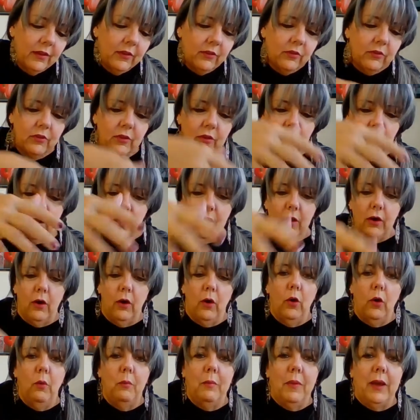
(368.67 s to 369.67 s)
so,
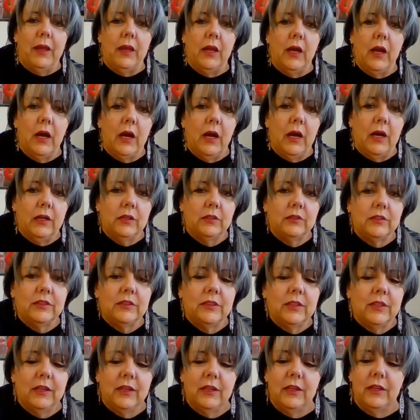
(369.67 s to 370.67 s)
oh my
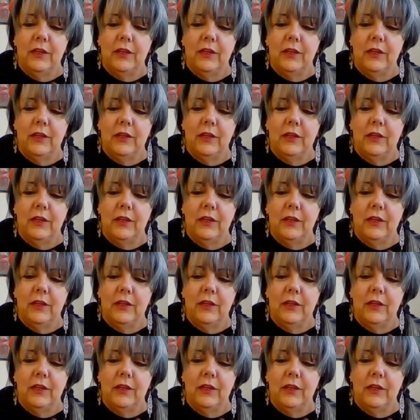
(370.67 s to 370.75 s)
gosh.